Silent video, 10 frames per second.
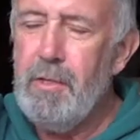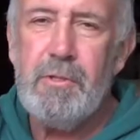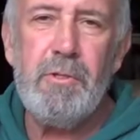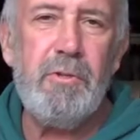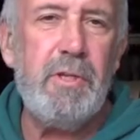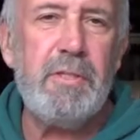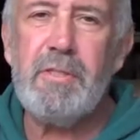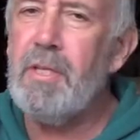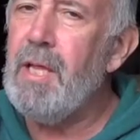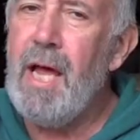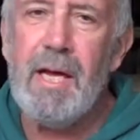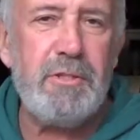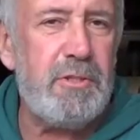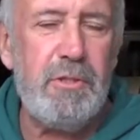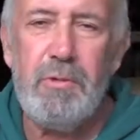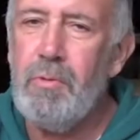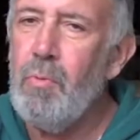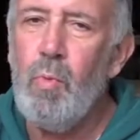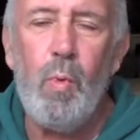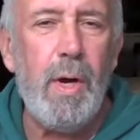So this will last you
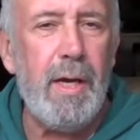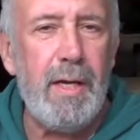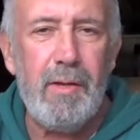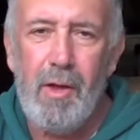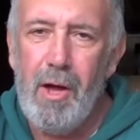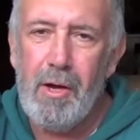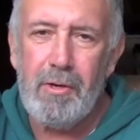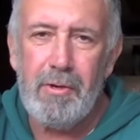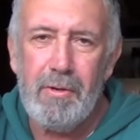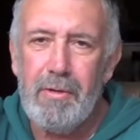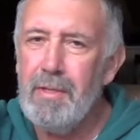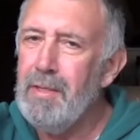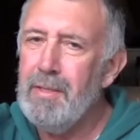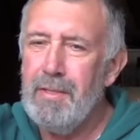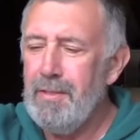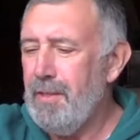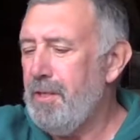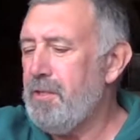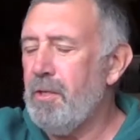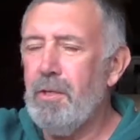way longer.
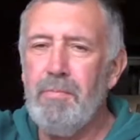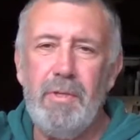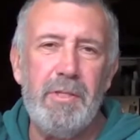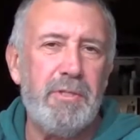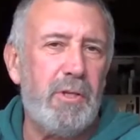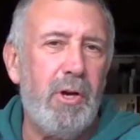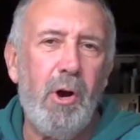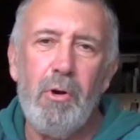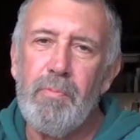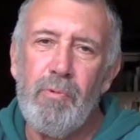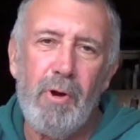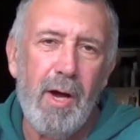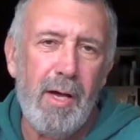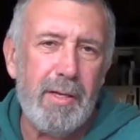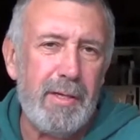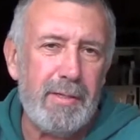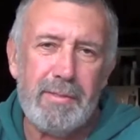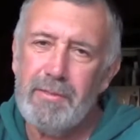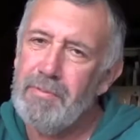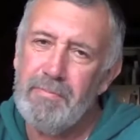It's a, it's a Coke
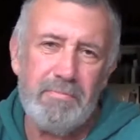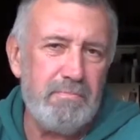product